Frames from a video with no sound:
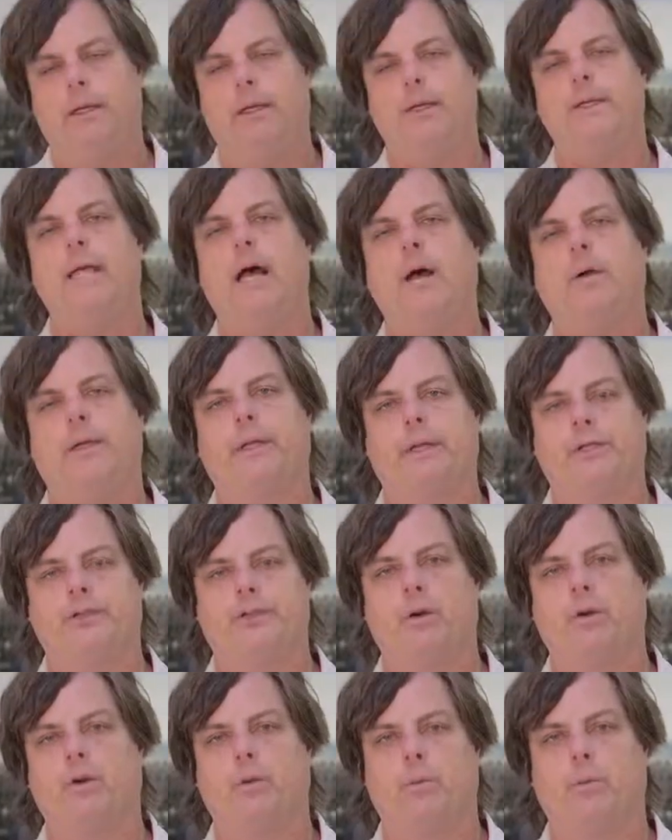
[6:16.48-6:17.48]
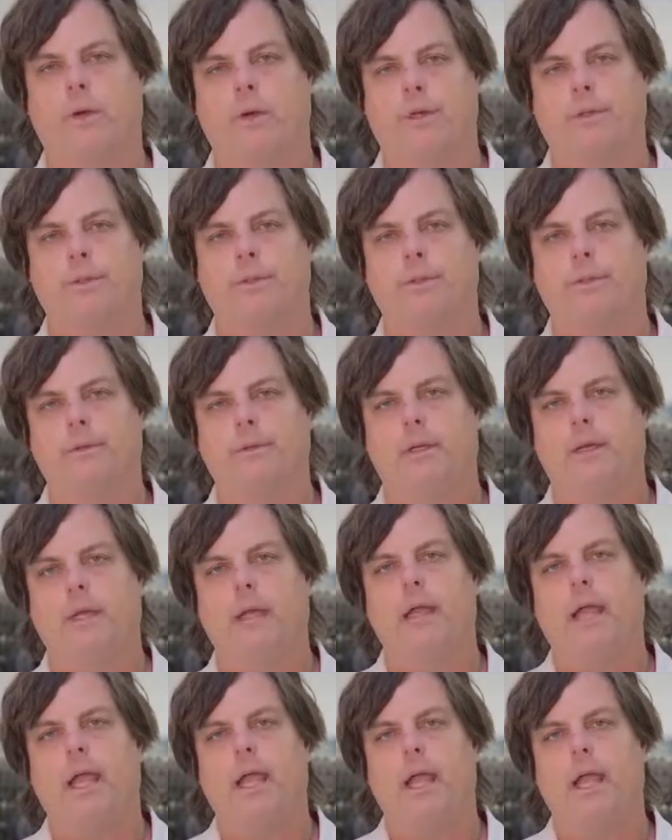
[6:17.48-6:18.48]
Here's how Kickstarter works.
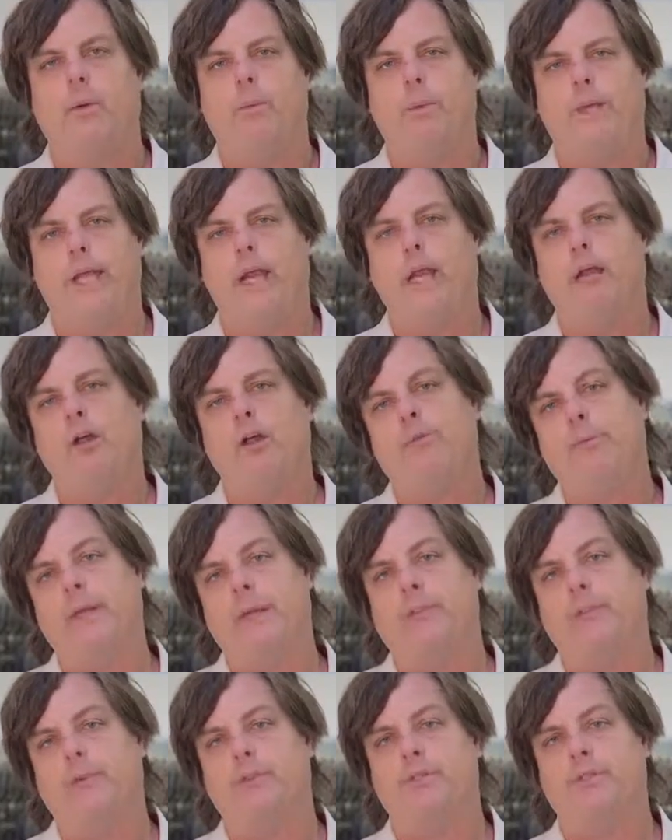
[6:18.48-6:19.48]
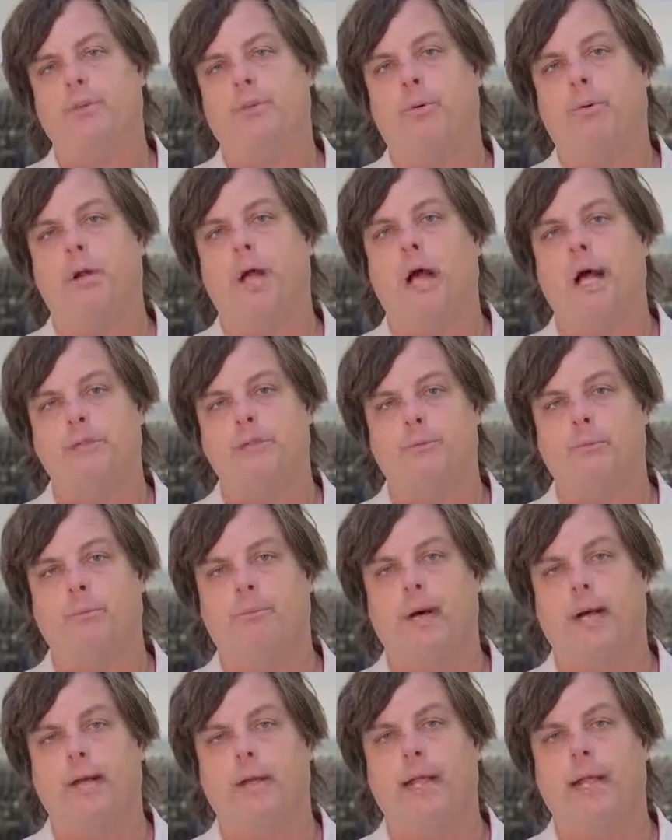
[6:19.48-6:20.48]
We get enough people to support
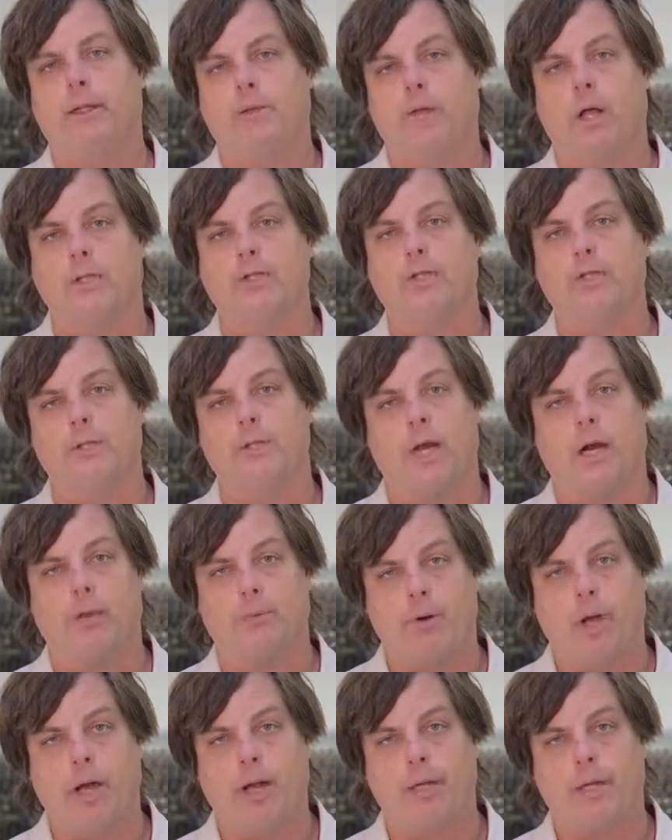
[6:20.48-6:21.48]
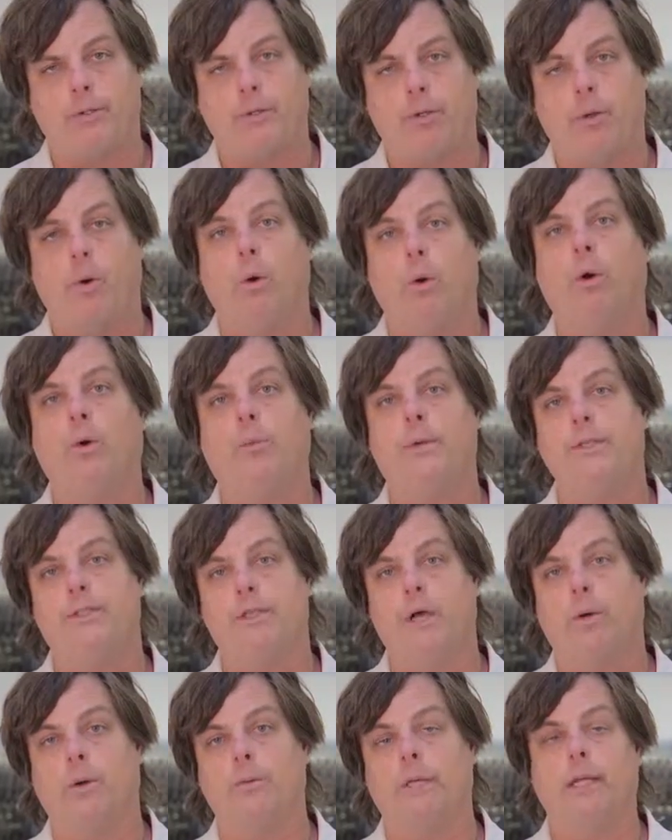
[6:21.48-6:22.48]
OsmoBot and launch the entire product, or we
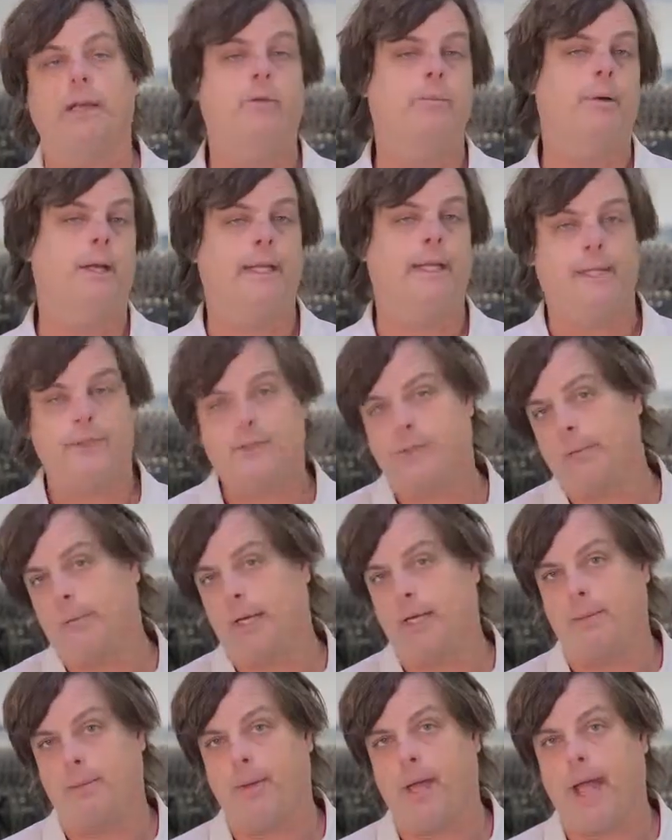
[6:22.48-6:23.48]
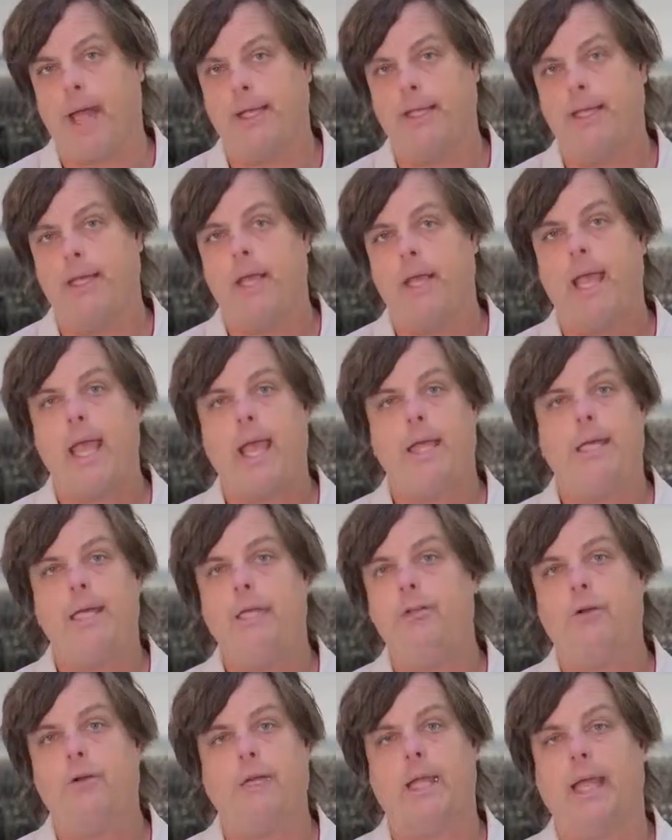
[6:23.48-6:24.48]
don't, and everybody gets their money back. In
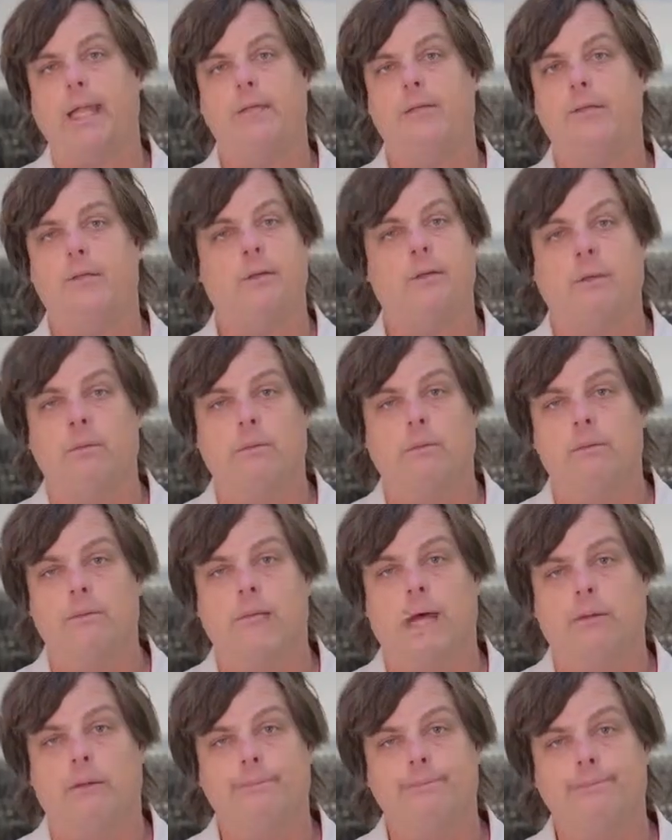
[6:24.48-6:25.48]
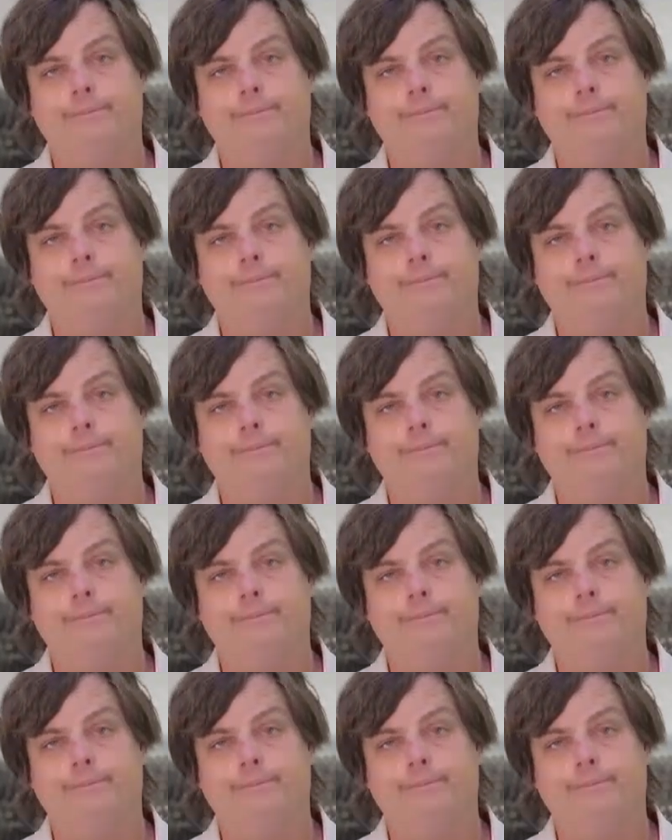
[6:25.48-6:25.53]
either case, you don't lose out.